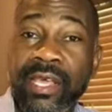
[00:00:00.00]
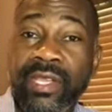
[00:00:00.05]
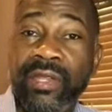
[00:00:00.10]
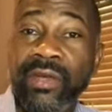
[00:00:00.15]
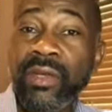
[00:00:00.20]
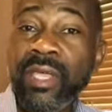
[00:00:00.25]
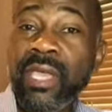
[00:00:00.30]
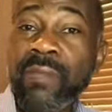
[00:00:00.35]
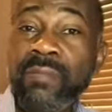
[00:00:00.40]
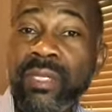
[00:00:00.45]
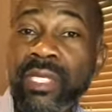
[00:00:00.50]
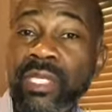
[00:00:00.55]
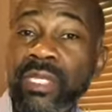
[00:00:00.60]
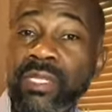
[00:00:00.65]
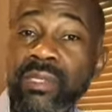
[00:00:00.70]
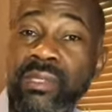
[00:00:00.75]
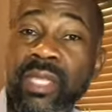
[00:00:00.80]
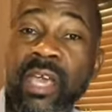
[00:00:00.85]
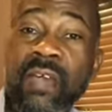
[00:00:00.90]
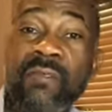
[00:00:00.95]
Don't keep it to
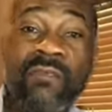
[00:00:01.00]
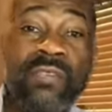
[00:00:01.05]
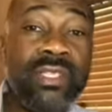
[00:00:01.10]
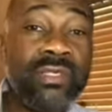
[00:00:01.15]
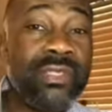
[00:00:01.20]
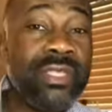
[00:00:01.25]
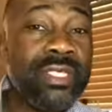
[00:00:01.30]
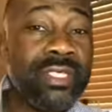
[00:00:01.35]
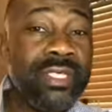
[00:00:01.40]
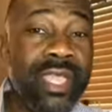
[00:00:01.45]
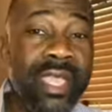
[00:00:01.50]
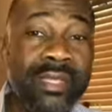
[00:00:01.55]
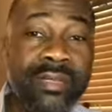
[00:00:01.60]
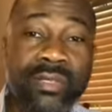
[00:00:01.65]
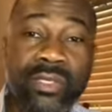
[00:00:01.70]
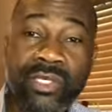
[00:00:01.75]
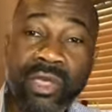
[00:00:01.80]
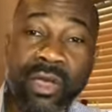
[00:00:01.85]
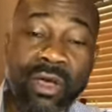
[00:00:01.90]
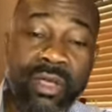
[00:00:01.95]
yourself. It's the text,
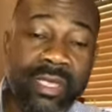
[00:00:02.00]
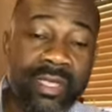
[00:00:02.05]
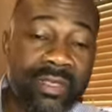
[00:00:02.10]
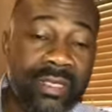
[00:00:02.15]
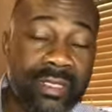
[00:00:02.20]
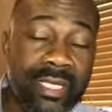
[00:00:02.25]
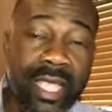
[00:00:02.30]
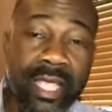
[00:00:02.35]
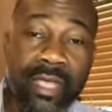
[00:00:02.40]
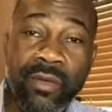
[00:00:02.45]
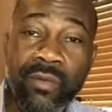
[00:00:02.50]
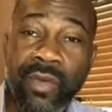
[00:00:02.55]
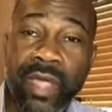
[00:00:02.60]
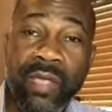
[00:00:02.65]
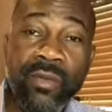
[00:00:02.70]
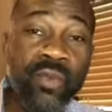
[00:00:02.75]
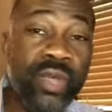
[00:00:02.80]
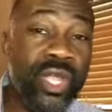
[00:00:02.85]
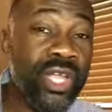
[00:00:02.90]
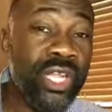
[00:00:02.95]
the talk, and the
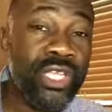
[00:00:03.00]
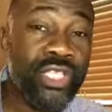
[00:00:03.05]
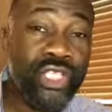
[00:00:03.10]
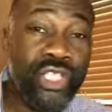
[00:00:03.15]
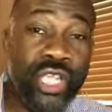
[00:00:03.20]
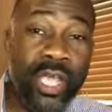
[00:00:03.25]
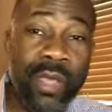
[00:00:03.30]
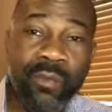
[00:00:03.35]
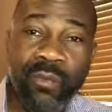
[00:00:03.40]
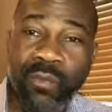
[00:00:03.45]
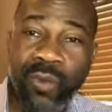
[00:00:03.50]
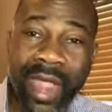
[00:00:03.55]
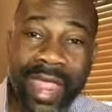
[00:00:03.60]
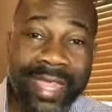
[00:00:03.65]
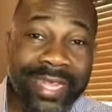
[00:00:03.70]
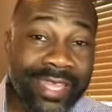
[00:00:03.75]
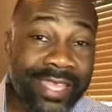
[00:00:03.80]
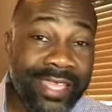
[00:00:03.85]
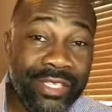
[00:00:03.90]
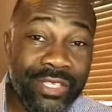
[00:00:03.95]
takeaway. We're going to jump
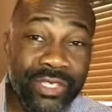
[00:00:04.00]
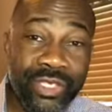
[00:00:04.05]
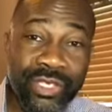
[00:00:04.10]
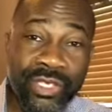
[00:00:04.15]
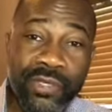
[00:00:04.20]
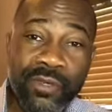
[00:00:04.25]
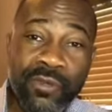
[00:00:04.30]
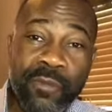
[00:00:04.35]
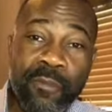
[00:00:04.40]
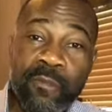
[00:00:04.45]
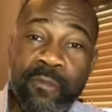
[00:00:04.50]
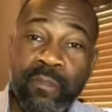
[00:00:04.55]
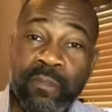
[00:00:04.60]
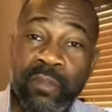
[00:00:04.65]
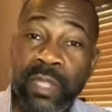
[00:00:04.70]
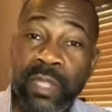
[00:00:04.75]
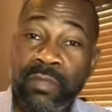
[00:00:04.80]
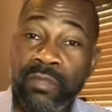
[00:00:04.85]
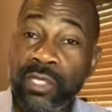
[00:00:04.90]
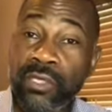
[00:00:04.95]
right into
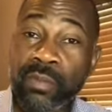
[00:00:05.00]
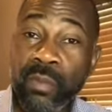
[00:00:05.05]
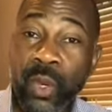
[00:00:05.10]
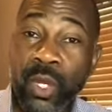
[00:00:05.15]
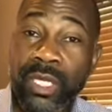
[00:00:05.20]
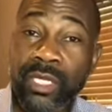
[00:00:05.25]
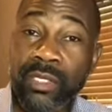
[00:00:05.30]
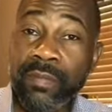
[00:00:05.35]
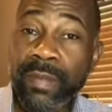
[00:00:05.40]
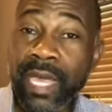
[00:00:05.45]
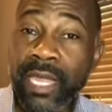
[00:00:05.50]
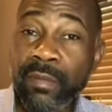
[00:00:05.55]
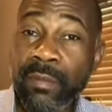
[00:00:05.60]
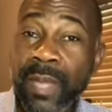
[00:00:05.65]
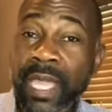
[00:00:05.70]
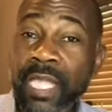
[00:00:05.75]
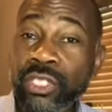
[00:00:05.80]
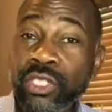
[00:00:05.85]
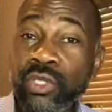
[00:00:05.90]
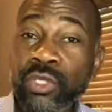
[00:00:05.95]
this morning's manna.
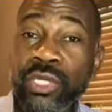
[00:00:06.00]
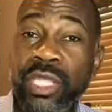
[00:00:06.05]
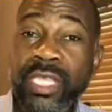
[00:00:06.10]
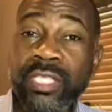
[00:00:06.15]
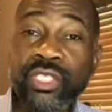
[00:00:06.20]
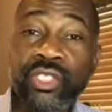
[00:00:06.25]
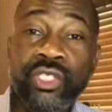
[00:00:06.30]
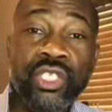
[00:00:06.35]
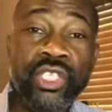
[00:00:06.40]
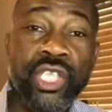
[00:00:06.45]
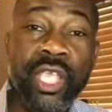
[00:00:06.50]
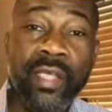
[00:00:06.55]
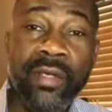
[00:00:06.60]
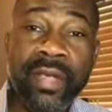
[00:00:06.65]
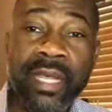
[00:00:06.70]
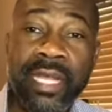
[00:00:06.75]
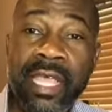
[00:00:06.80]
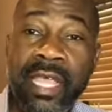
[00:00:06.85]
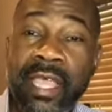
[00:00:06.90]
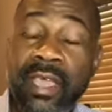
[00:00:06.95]
Make sure that you
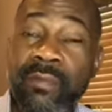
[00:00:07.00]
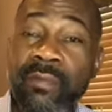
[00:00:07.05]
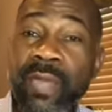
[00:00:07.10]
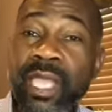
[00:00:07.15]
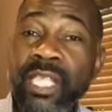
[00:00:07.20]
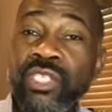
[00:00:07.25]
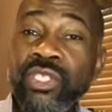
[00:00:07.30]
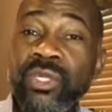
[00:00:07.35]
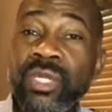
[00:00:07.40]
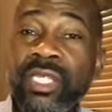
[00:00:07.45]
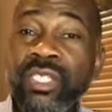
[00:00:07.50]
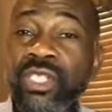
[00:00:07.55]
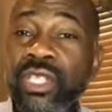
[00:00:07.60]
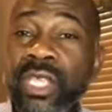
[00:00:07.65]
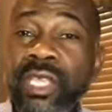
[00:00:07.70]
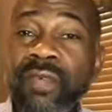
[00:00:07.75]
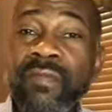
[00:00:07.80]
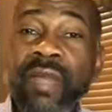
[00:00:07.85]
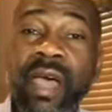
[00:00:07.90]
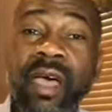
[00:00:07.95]
share it. Make sure that you
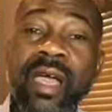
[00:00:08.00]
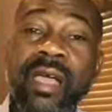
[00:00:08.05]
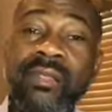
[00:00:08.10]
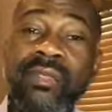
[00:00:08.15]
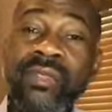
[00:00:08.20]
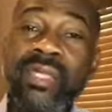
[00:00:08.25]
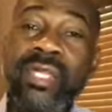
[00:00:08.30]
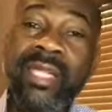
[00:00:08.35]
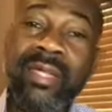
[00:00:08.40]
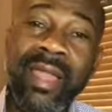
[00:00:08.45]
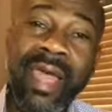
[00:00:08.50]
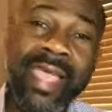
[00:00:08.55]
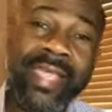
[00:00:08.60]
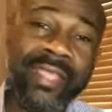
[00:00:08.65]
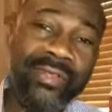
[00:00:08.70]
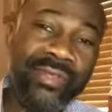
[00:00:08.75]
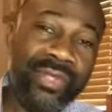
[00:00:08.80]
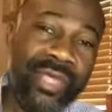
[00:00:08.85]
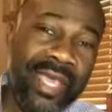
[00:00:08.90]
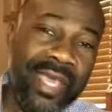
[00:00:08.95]
give the hearts and the
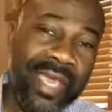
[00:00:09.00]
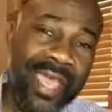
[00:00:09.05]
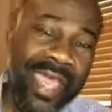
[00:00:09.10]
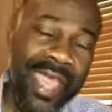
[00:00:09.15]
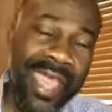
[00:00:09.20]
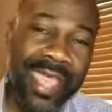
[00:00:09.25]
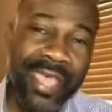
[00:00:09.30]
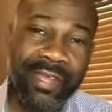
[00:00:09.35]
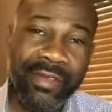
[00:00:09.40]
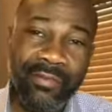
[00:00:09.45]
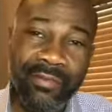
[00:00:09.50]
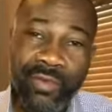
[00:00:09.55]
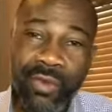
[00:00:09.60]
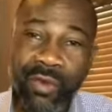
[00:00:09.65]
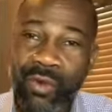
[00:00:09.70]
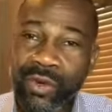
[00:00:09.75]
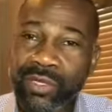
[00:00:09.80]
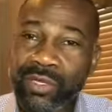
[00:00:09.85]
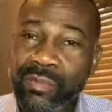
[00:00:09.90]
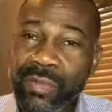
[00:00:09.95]
likes. And of
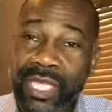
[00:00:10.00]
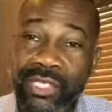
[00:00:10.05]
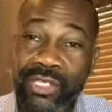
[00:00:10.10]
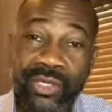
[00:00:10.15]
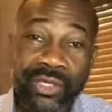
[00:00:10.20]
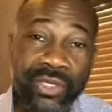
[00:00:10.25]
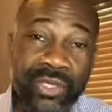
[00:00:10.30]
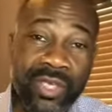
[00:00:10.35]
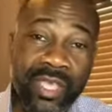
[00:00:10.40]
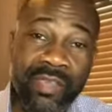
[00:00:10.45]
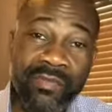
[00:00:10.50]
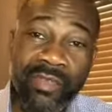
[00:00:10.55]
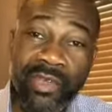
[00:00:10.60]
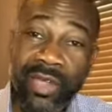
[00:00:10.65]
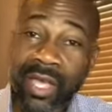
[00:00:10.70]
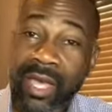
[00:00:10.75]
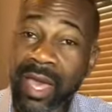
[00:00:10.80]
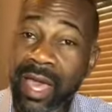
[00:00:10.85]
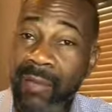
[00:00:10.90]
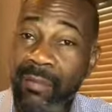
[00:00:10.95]
course, make sure you give your
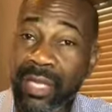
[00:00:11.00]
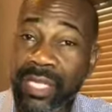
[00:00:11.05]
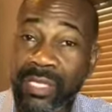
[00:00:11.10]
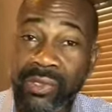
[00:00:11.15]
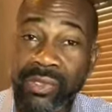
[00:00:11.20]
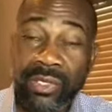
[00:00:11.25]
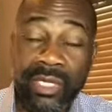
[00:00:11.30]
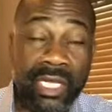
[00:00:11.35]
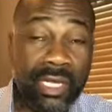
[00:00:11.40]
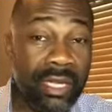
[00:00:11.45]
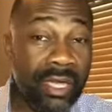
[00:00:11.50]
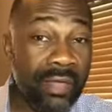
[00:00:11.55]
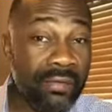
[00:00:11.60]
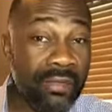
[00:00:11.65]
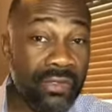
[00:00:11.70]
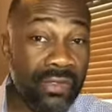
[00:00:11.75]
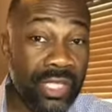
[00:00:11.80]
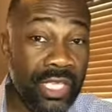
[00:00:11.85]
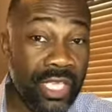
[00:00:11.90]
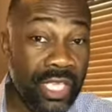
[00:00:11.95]
comments so that
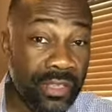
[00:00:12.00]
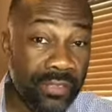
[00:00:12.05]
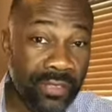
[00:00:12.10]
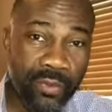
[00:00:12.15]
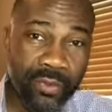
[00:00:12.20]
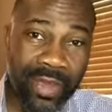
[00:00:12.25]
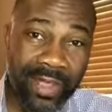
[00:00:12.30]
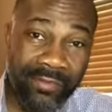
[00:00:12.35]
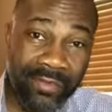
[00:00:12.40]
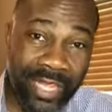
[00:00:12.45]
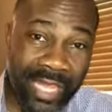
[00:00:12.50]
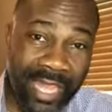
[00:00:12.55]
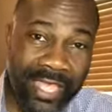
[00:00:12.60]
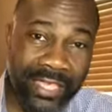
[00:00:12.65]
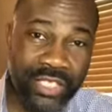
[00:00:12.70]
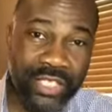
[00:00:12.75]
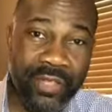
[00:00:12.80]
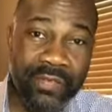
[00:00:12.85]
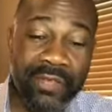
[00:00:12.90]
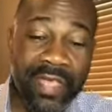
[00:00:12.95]
others can get the
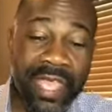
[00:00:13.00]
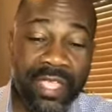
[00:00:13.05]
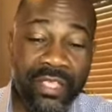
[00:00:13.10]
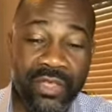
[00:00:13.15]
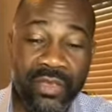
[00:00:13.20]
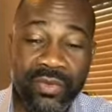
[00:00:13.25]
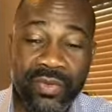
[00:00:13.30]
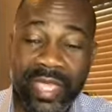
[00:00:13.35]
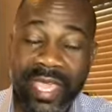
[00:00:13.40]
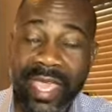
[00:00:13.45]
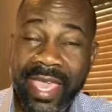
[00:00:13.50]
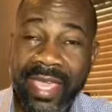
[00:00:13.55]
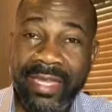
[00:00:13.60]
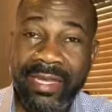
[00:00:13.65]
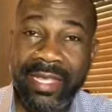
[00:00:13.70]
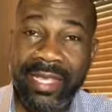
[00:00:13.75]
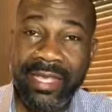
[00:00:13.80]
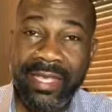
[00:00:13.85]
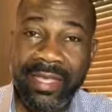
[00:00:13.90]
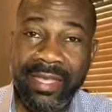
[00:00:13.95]
revelation that you get.
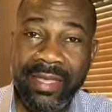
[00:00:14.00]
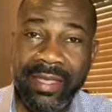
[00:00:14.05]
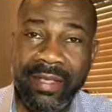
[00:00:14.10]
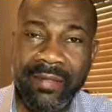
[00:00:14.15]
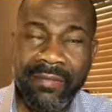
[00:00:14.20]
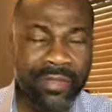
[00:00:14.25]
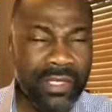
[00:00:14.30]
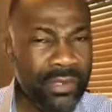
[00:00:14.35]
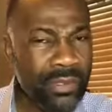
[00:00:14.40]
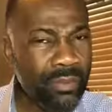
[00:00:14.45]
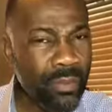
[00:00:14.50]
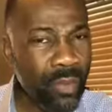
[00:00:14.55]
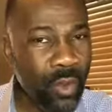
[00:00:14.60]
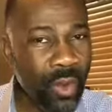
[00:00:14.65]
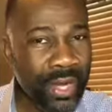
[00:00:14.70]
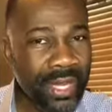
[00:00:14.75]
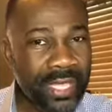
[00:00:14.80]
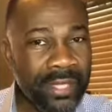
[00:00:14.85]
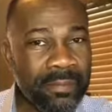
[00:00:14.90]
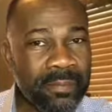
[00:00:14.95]
This
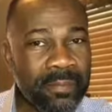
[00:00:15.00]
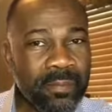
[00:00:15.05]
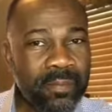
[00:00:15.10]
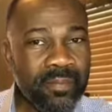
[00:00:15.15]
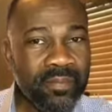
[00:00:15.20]
morning,